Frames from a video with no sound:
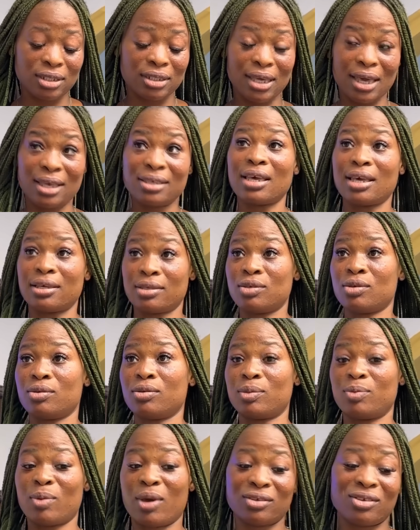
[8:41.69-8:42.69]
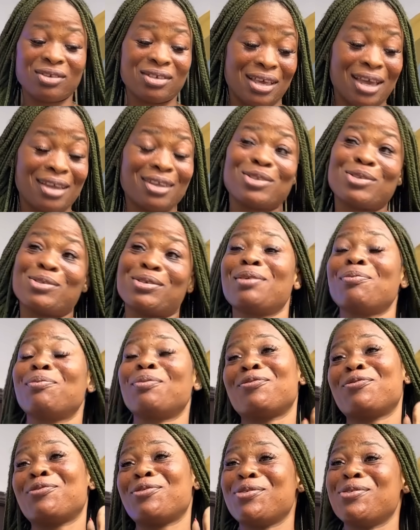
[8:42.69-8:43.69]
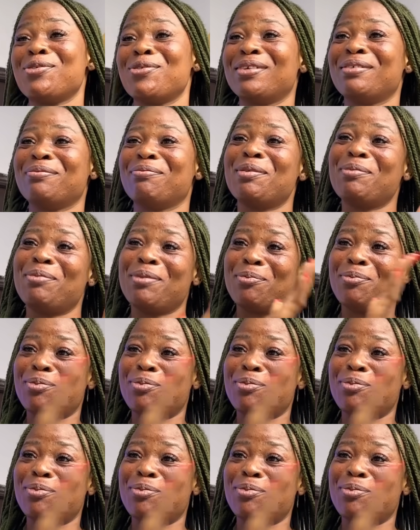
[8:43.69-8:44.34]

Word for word: Yes, I saw it, but I just decided to keep it for you and maybe